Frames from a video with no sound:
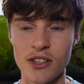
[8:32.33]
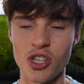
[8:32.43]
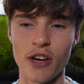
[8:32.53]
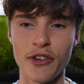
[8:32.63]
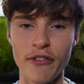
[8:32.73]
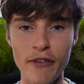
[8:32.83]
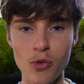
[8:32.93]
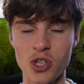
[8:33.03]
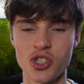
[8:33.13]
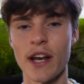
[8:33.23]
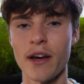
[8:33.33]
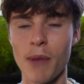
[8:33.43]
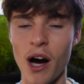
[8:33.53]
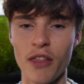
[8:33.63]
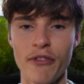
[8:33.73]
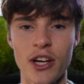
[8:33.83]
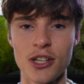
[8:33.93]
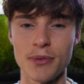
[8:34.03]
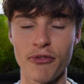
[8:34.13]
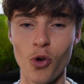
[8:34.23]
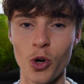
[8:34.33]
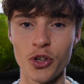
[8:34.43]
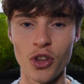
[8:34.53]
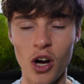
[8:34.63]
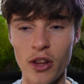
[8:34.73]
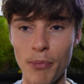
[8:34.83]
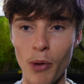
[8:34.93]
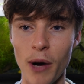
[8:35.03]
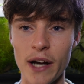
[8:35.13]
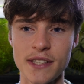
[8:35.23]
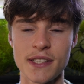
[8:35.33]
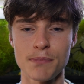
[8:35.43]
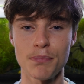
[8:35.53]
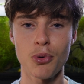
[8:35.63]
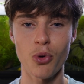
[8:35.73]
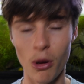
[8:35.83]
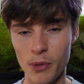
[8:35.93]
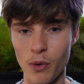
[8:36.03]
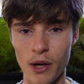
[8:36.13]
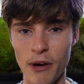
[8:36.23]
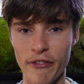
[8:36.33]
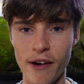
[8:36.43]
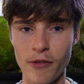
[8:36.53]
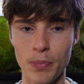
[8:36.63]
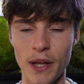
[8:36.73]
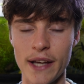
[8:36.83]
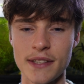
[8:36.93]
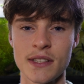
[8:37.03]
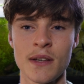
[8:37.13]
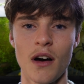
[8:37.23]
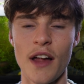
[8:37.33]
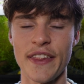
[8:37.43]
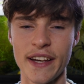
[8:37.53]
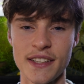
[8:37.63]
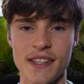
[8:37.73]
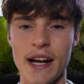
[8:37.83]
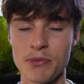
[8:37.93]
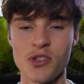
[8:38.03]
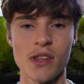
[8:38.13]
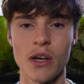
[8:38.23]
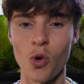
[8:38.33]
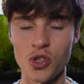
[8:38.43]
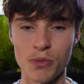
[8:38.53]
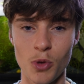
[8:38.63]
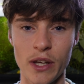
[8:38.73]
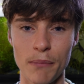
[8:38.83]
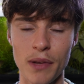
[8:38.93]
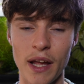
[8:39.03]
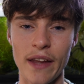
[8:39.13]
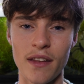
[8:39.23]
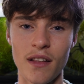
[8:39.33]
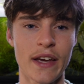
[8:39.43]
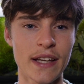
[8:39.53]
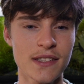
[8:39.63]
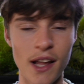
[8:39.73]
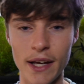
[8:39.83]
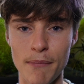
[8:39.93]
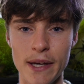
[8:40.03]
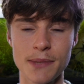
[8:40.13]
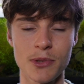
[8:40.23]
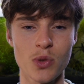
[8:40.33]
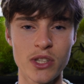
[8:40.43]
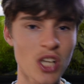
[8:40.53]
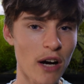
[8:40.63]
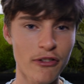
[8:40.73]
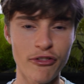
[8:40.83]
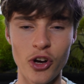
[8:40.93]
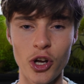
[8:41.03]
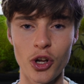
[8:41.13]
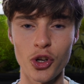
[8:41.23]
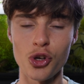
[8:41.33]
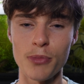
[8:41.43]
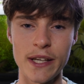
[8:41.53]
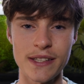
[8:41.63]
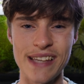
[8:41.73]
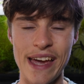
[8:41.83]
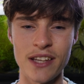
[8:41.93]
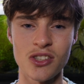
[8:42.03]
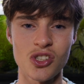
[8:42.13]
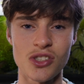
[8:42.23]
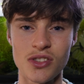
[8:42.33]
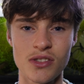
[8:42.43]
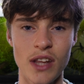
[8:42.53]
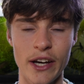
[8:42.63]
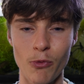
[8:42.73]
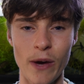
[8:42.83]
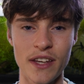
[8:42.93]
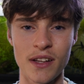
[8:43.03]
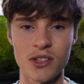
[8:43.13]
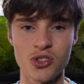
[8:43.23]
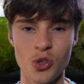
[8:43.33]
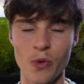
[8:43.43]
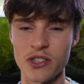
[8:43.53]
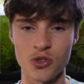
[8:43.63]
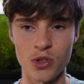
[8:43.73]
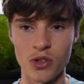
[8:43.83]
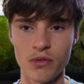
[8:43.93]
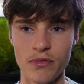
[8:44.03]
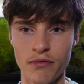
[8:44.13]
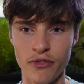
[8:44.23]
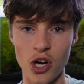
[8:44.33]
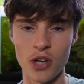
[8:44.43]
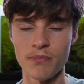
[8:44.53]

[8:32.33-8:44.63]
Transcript: So if you've ever watched any of my other videos before, you'll know that Bolbitis is probably one of my favorite plants. I think it's an absolutely awesome looking plant. It's like a mix between Java fern, Anubias, and just like a regular terrestrial fern.